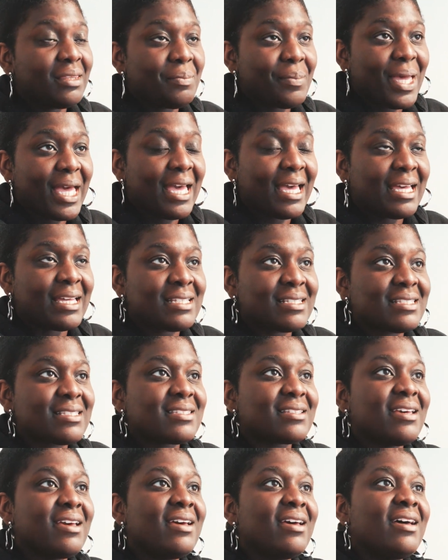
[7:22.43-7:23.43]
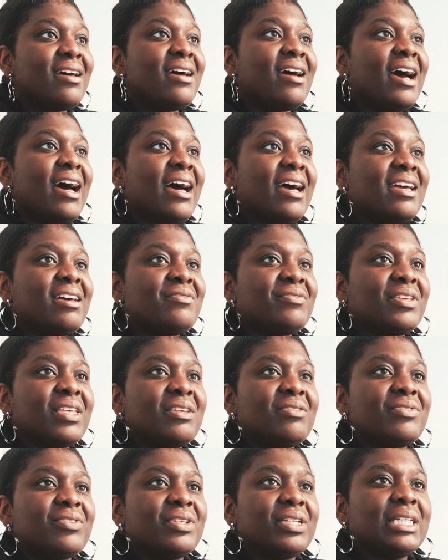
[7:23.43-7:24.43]
past, I have
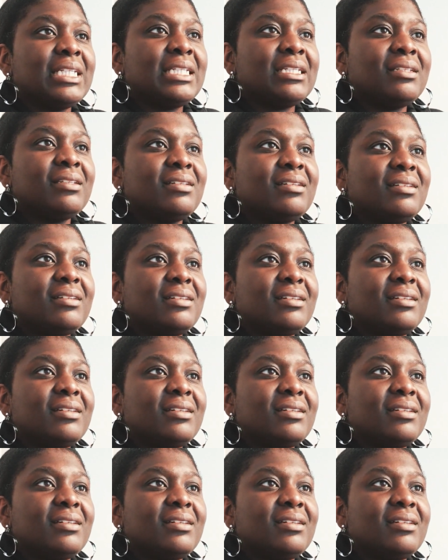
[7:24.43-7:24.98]
given